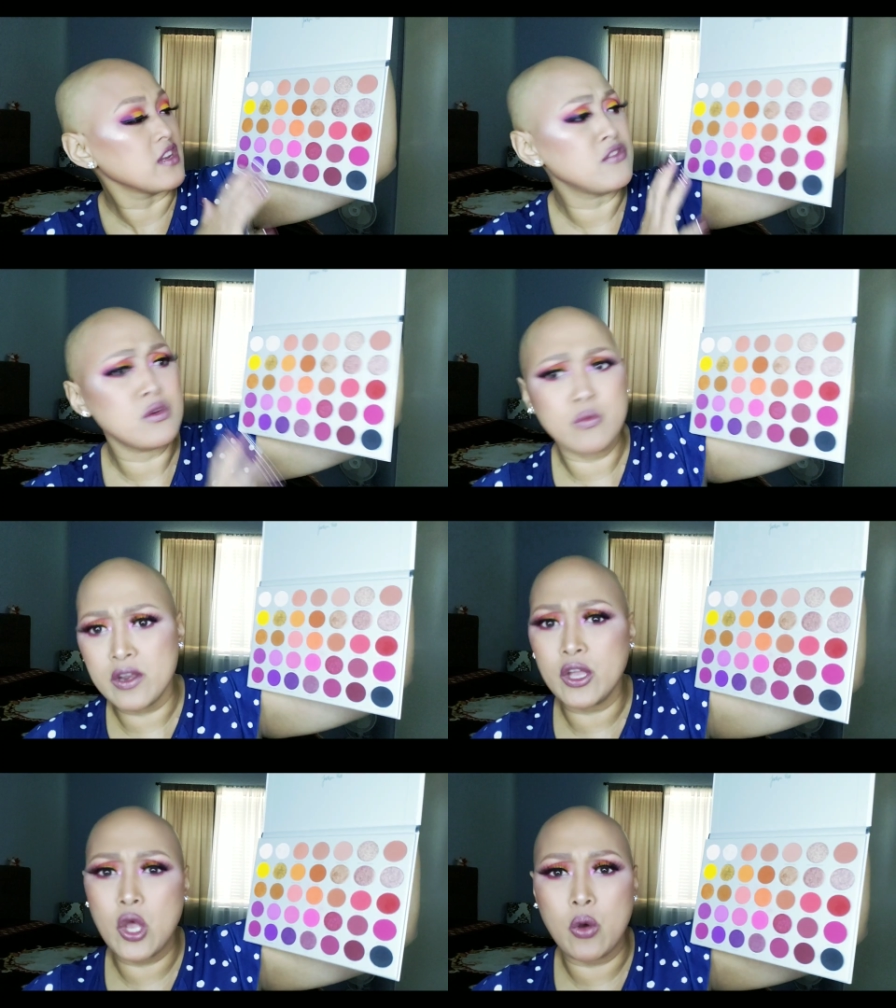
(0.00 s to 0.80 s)
And if you
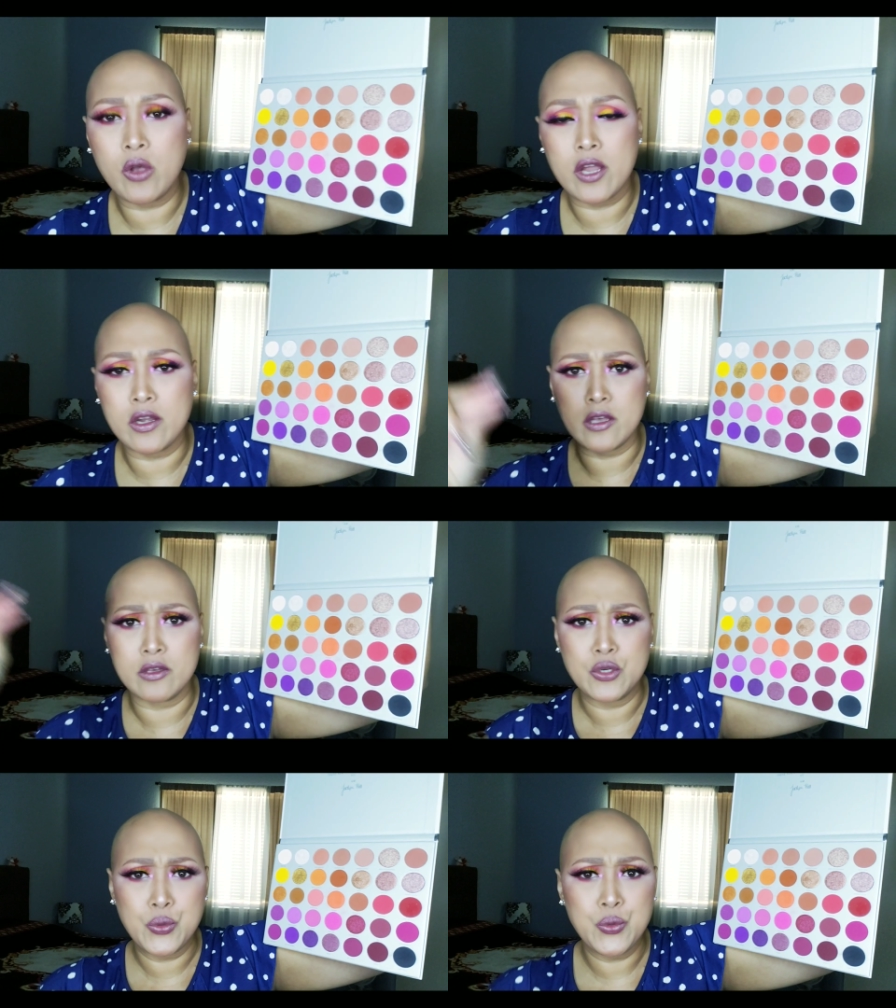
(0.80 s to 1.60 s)
want to go kind of,
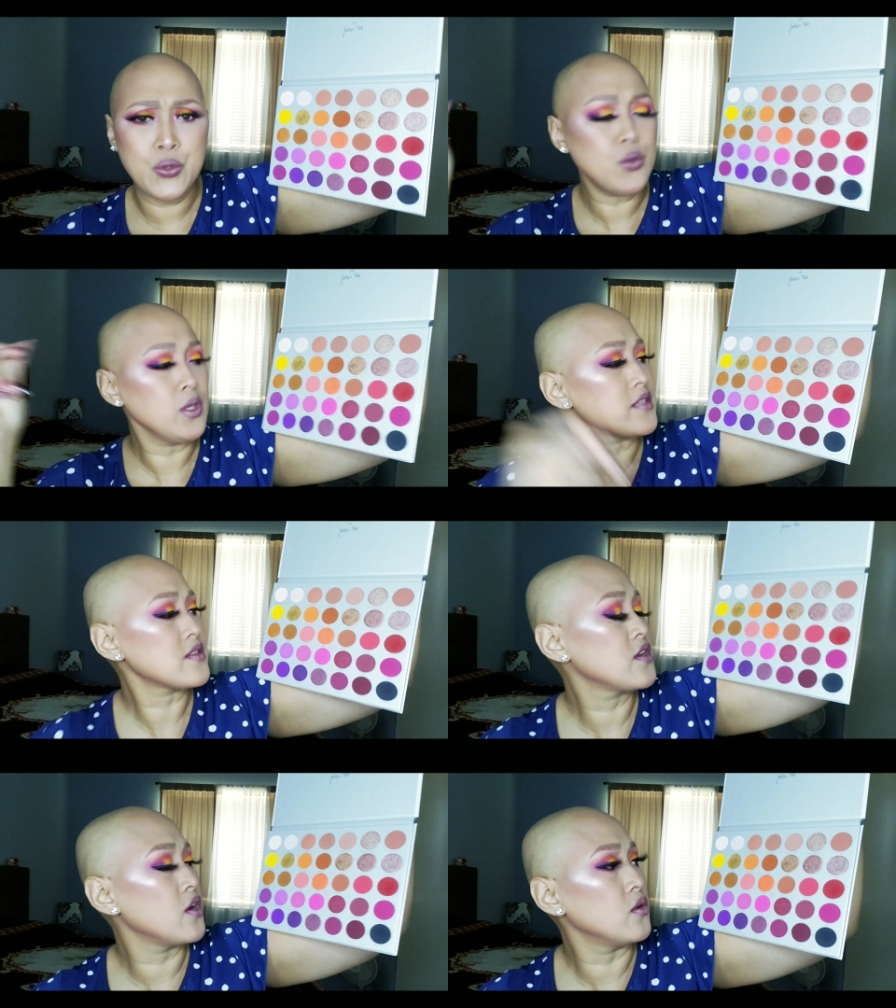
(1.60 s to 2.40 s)
ooh,
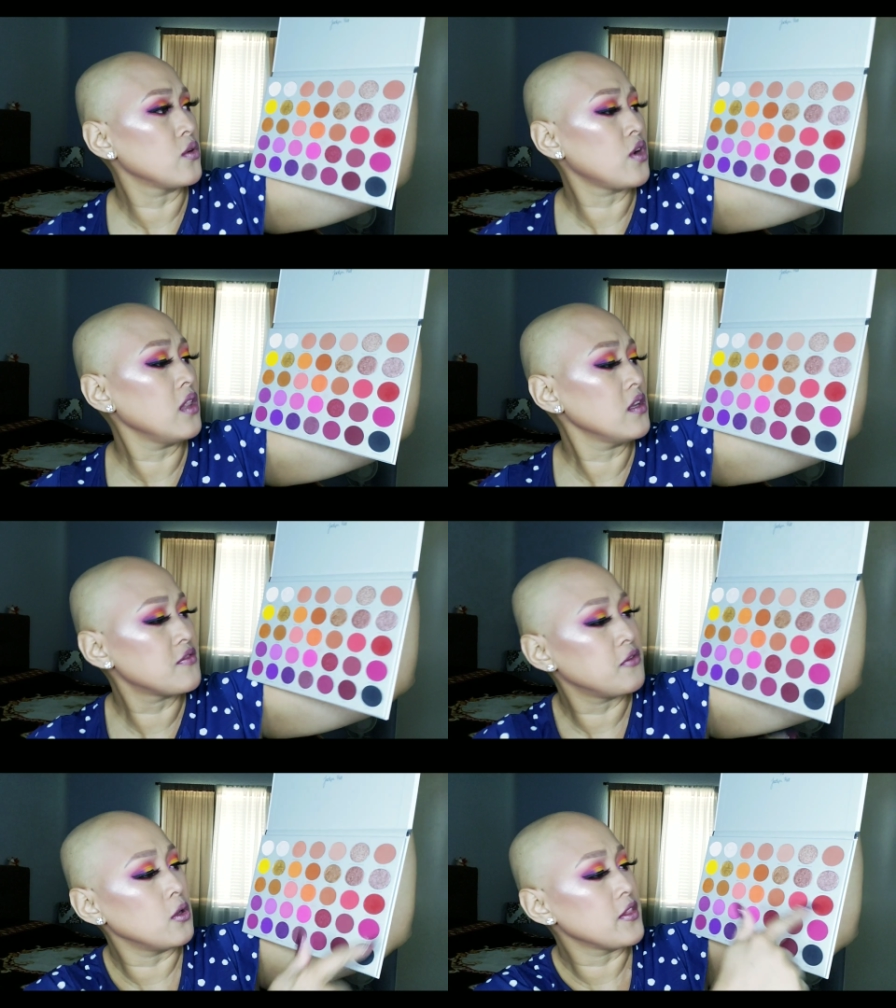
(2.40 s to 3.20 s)
let's go
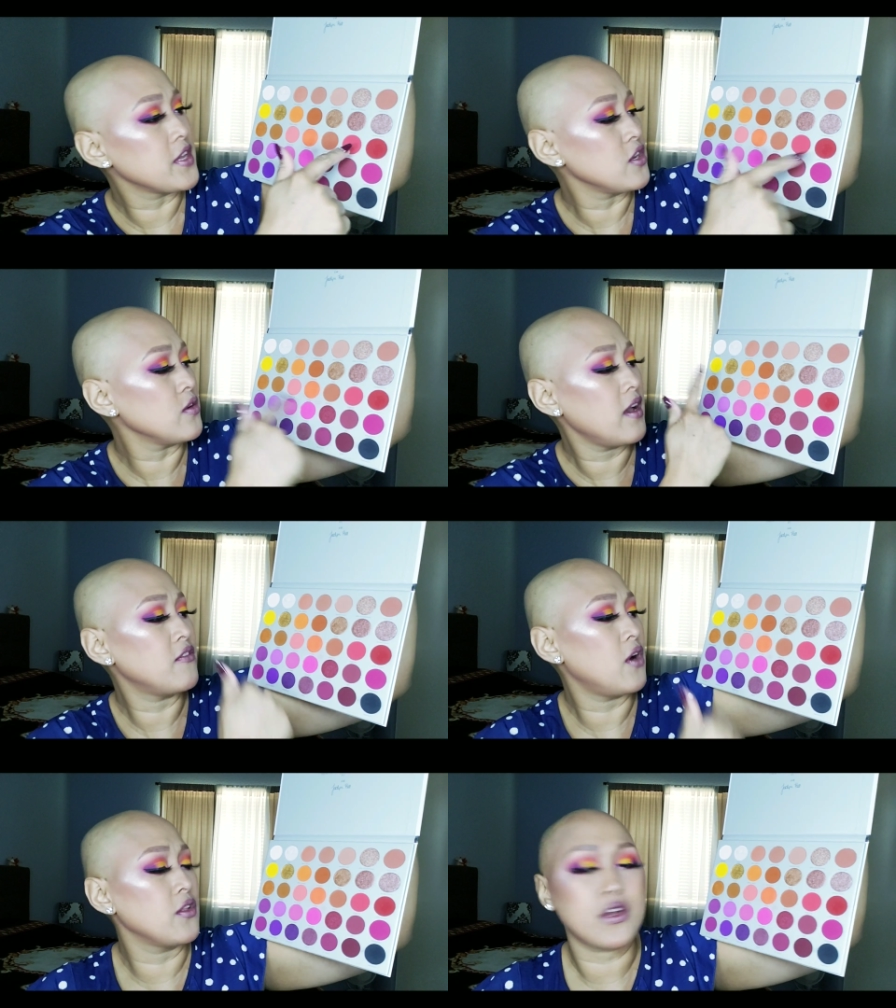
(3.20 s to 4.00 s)
colorful, then you
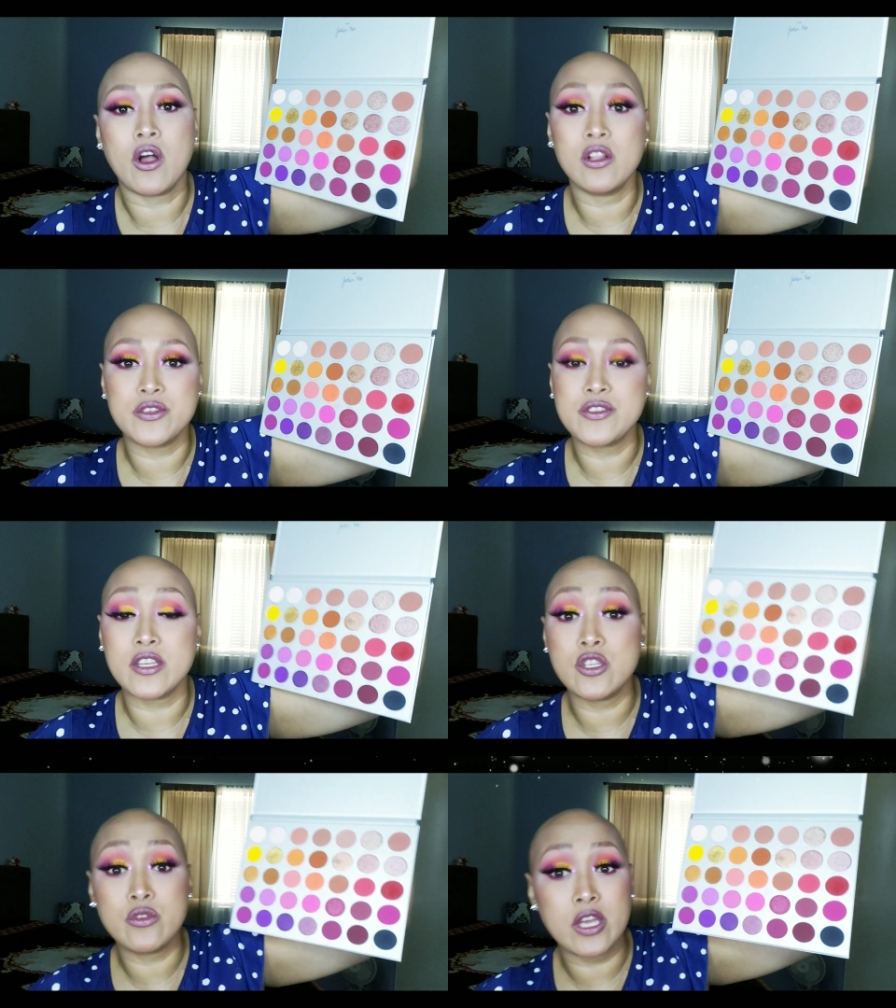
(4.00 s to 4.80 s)
have all the colors
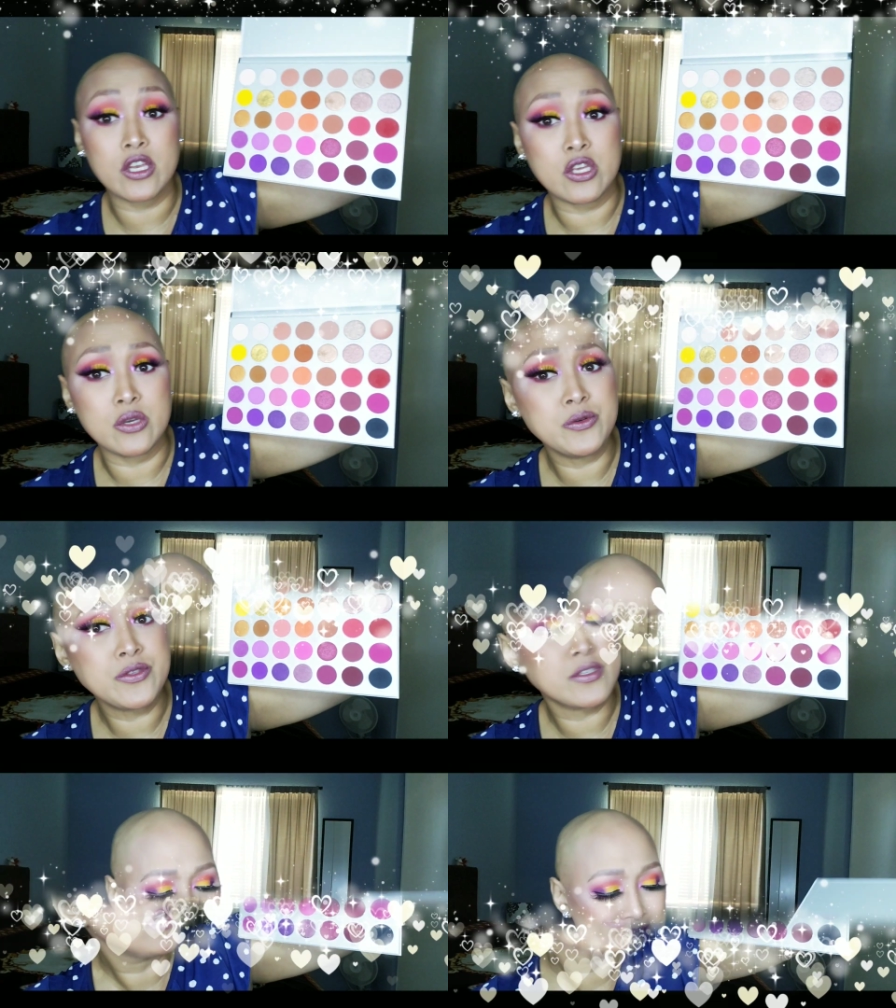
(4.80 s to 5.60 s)
that you can use.